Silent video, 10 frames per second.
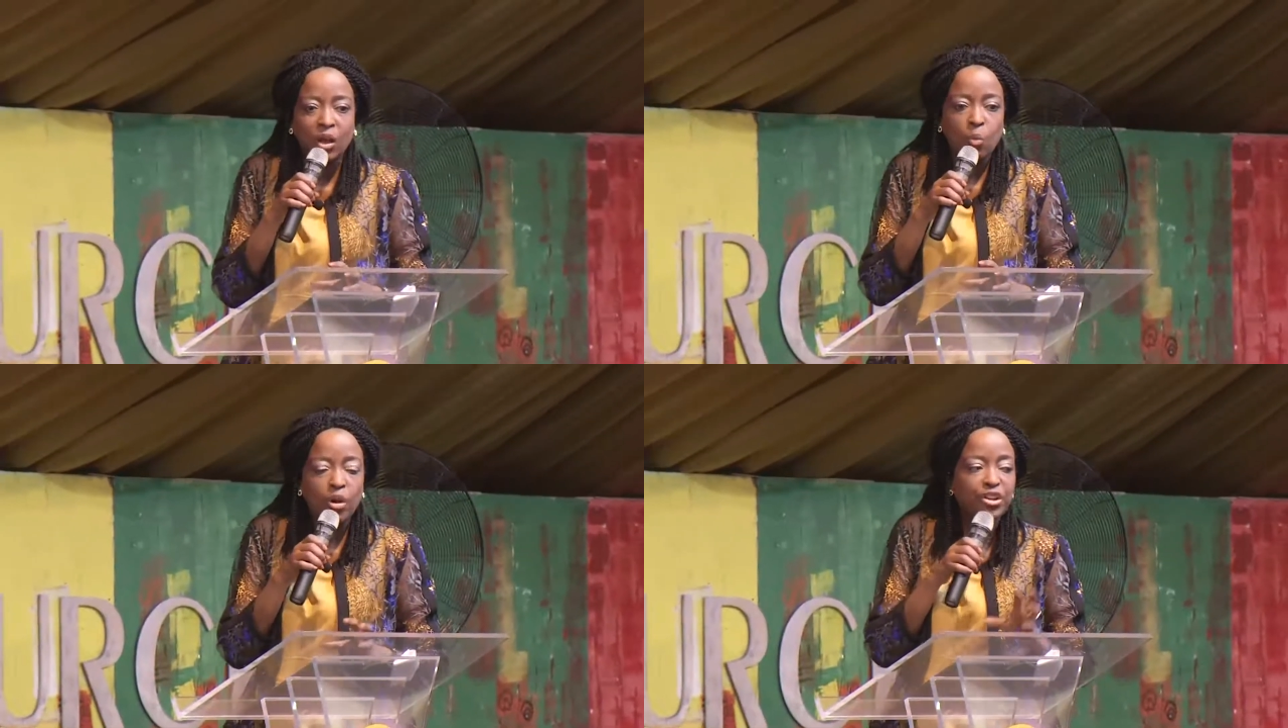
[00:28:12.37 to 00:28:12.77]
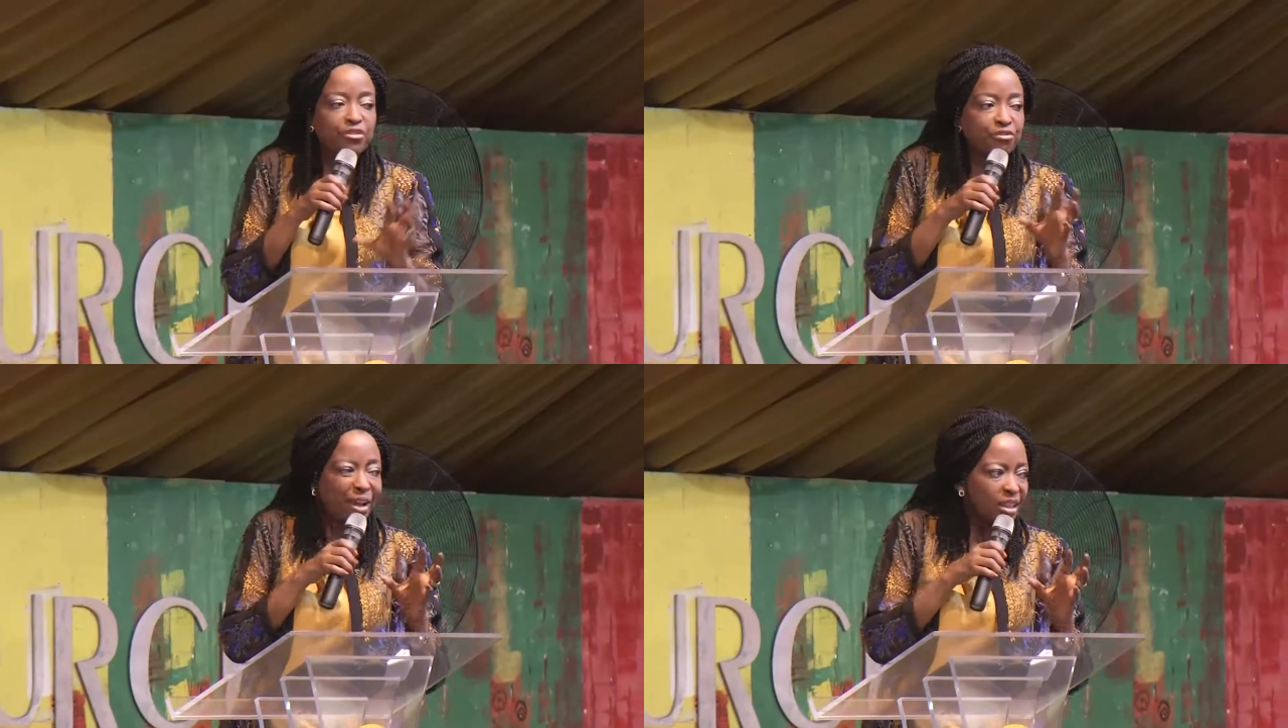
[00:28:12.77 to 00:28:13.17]
When you
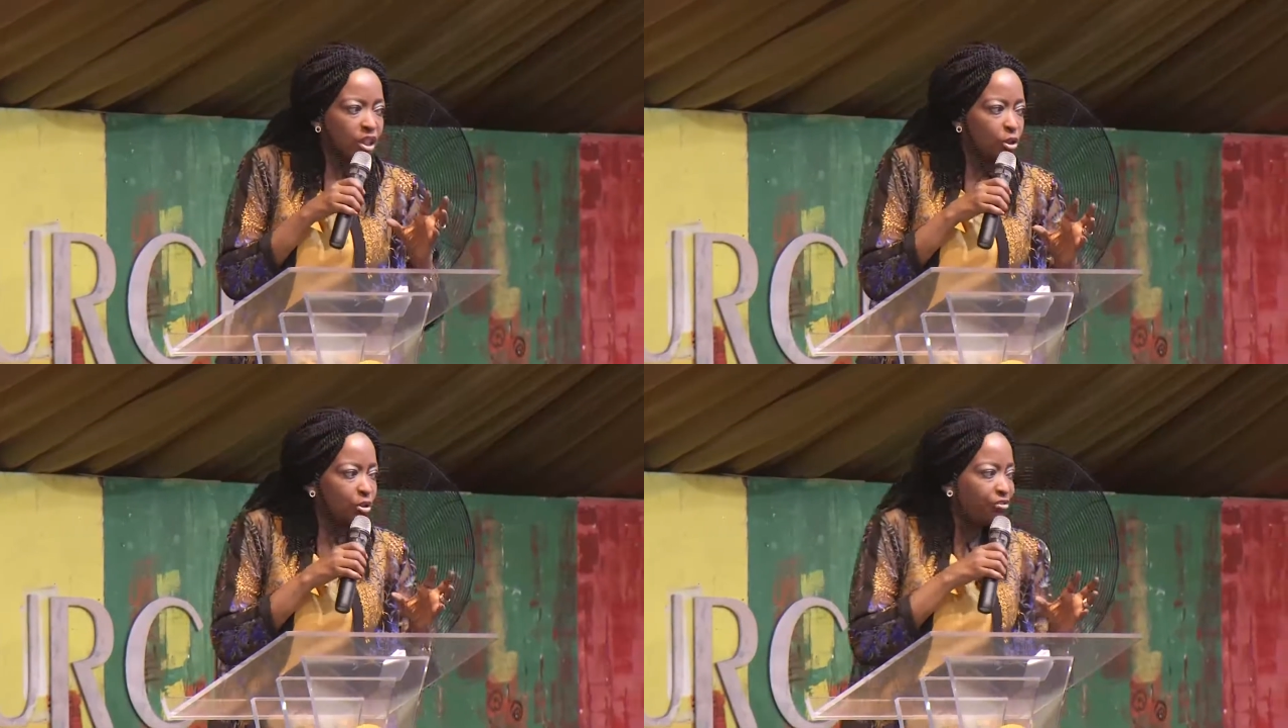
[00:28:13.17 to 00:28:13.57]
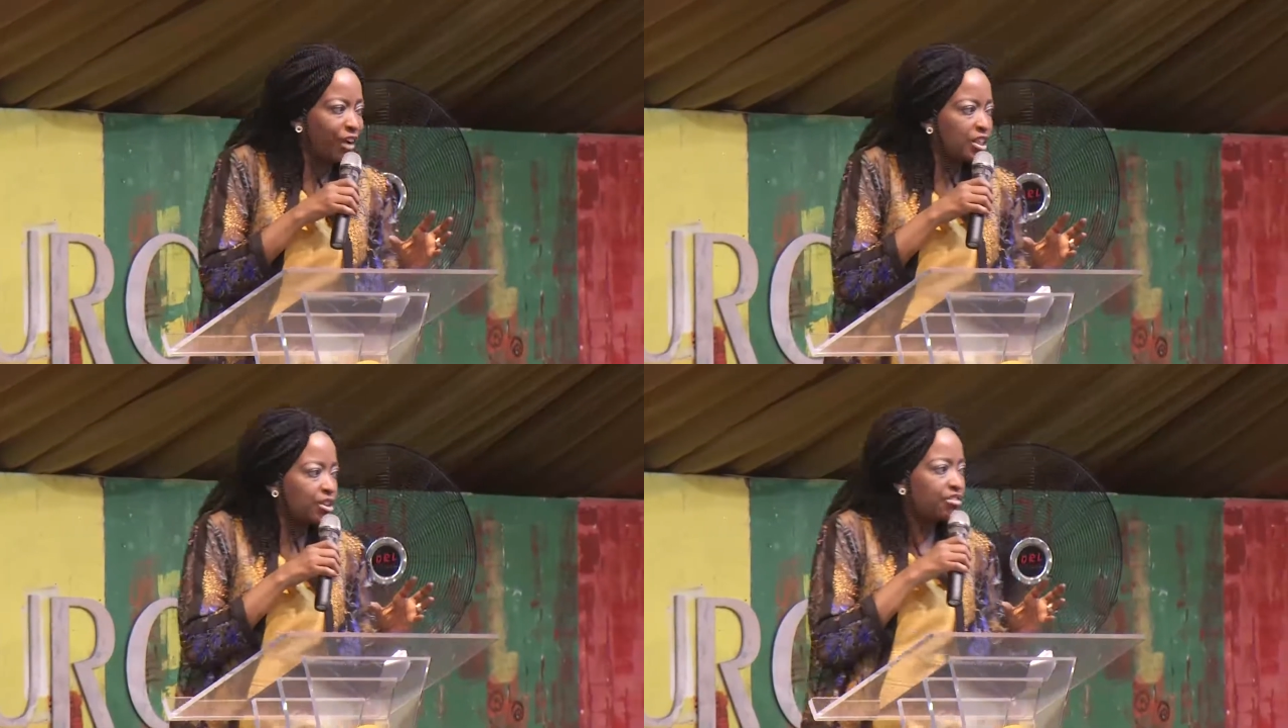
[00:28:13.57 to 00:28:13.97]
fight the good
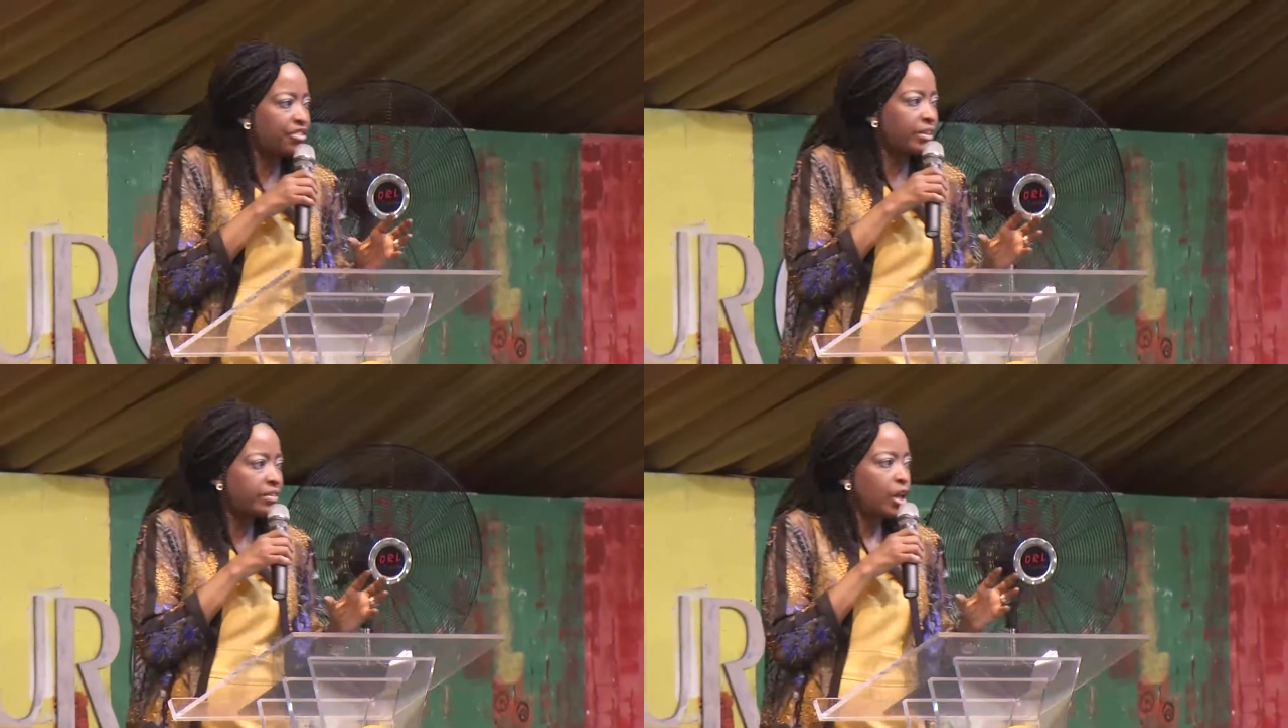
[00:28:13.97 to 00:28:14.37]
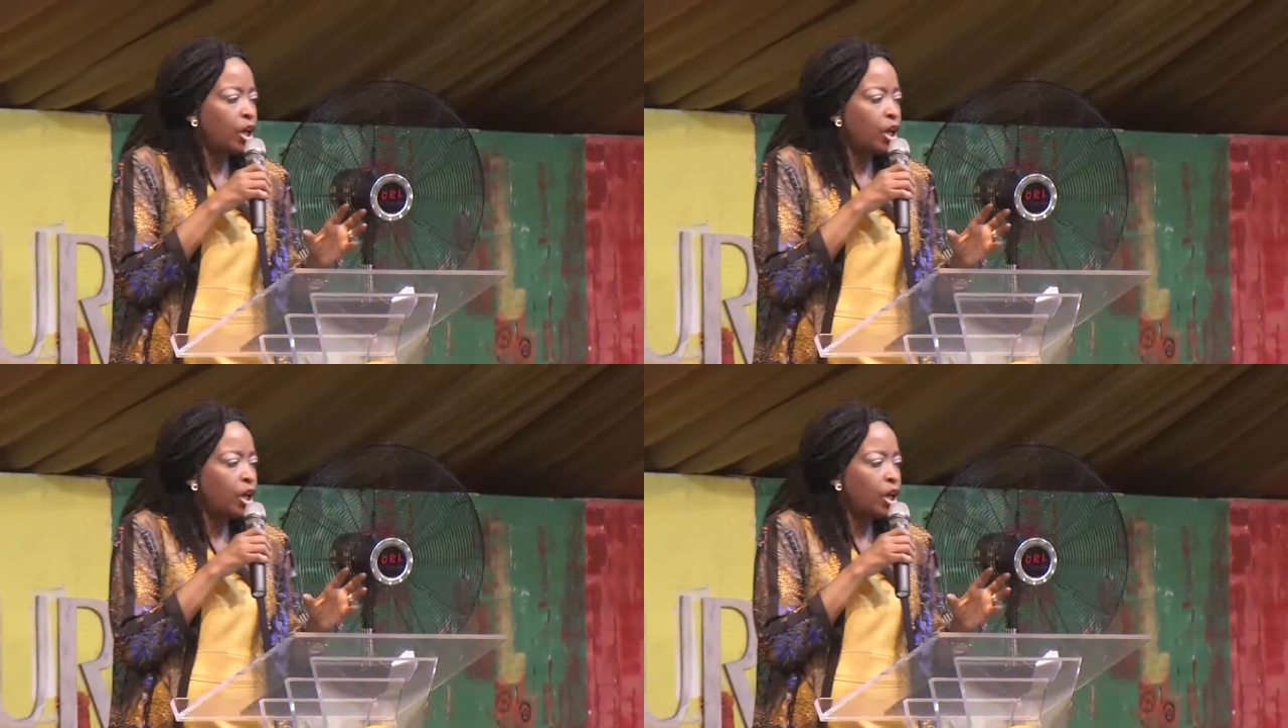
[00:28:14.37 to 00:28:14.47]
fight of faith,